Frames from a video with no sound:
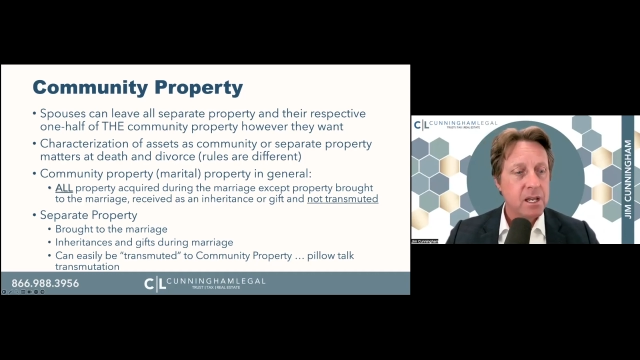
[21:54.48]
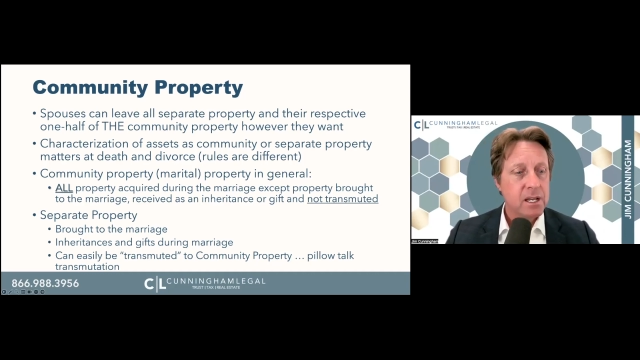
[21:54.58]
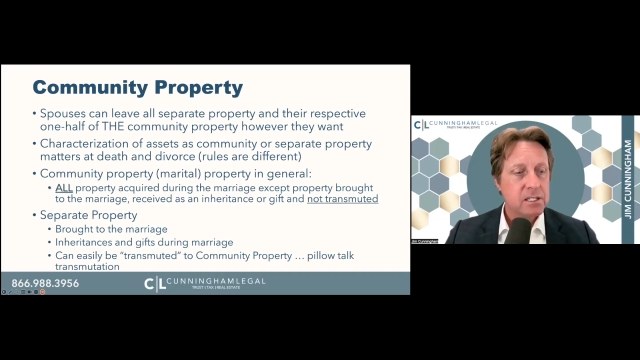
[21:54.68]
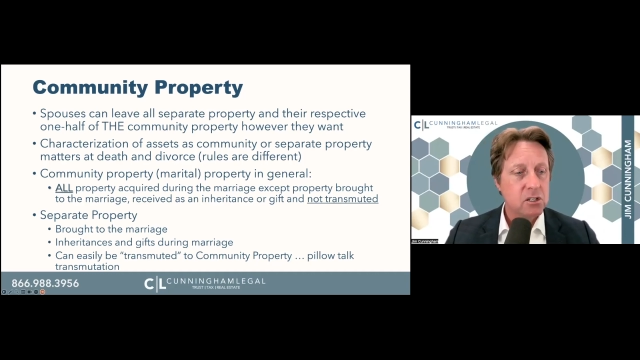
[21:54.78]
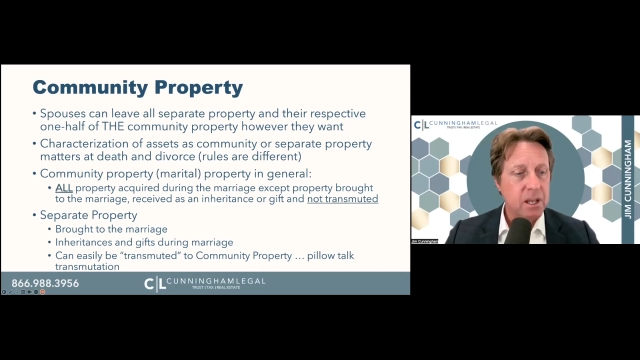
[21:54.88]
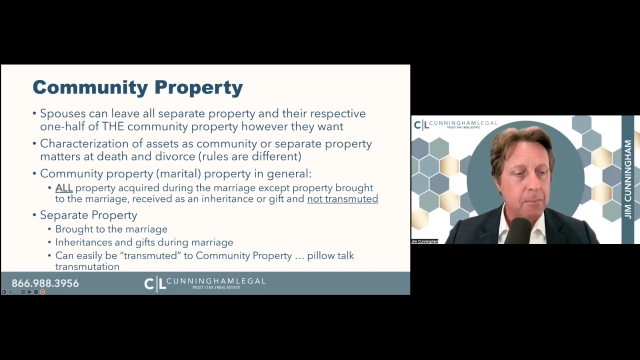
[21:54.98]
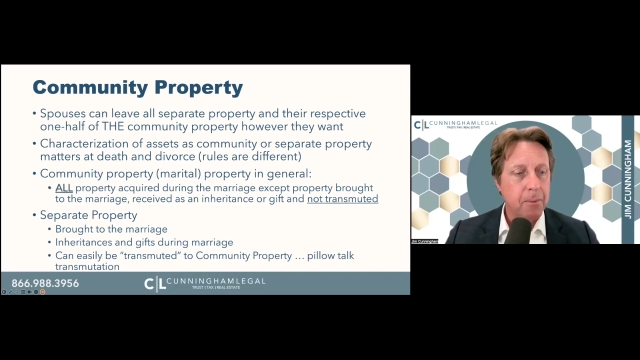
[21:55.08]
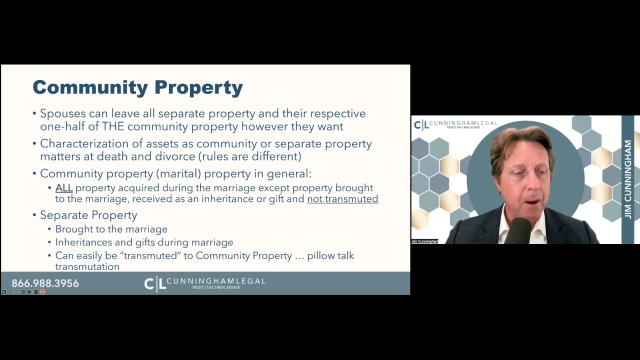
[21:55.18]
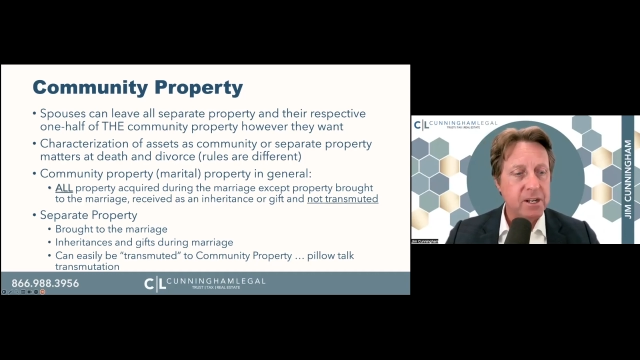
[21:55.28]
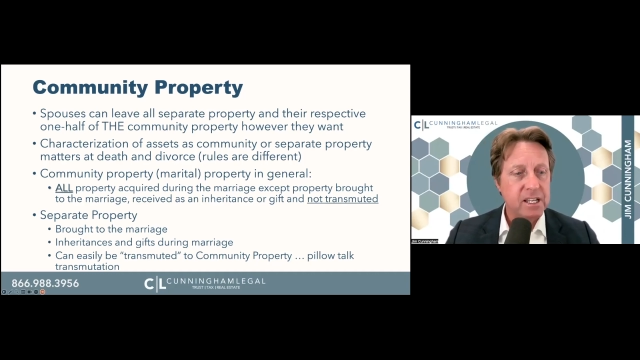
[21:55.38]
So separate
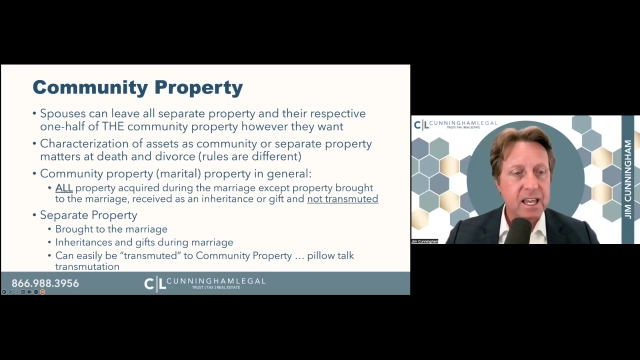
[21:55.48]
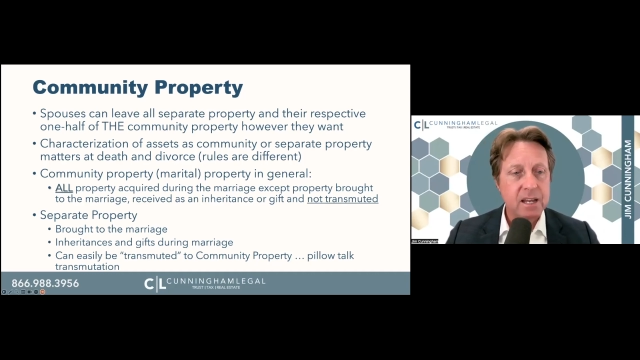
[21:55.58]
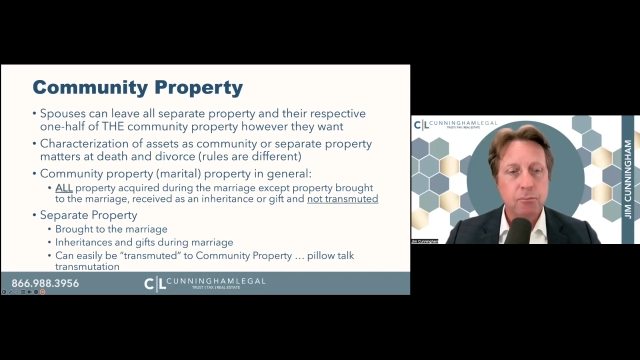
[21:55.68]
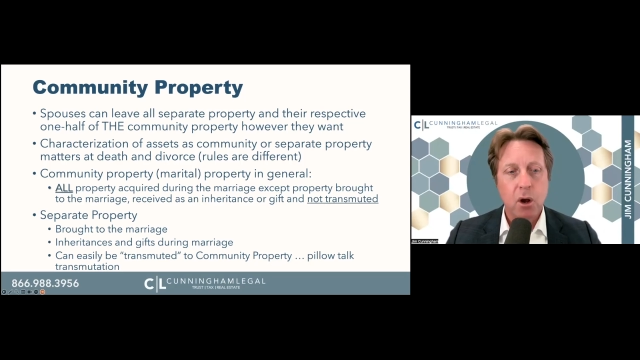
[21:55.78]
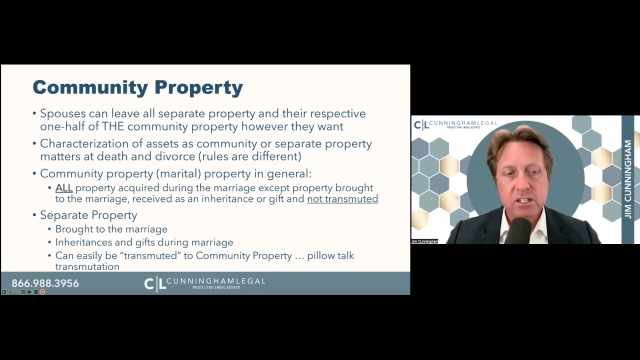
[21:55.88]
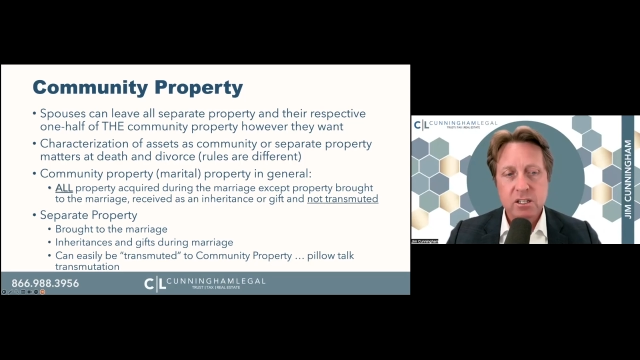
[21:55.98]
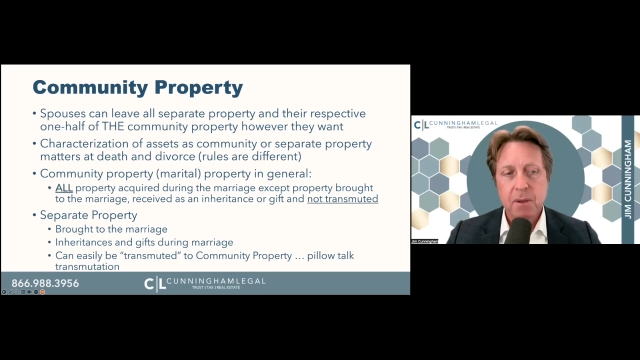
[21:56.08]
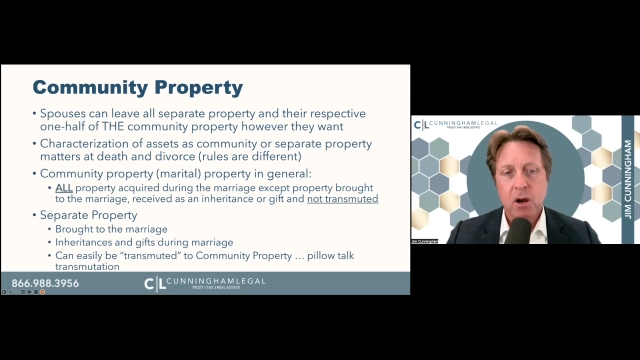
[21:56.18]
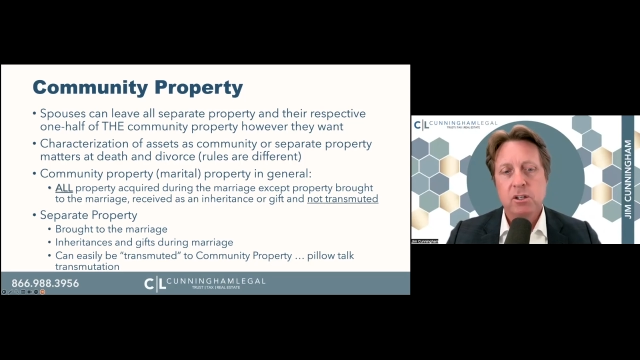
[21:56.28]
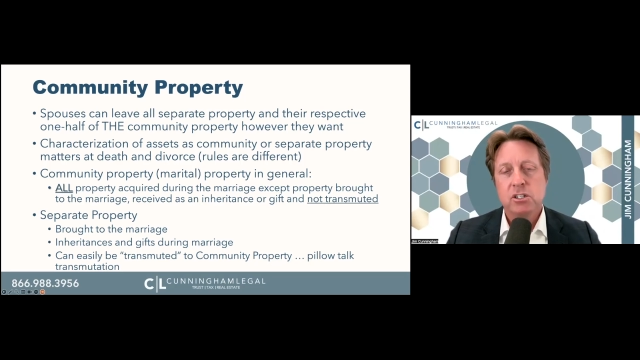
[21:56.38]
property, again, brought to the
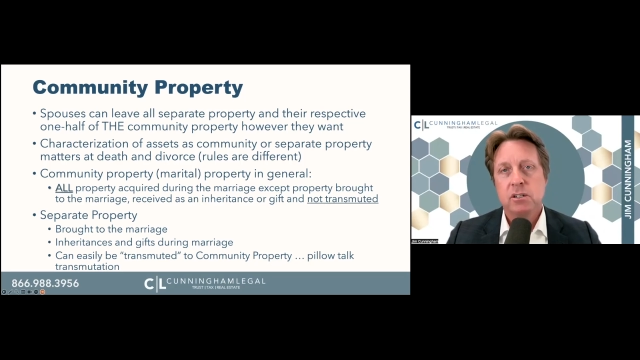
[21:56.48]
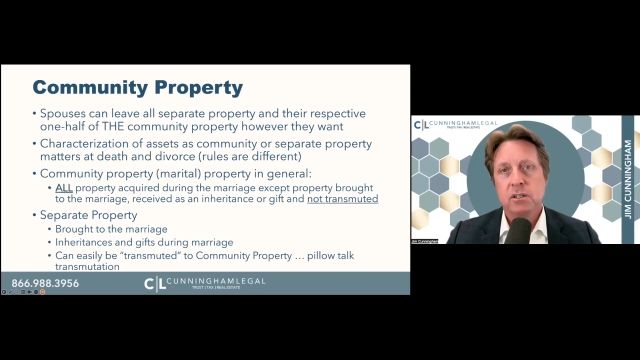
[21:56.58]
marriage,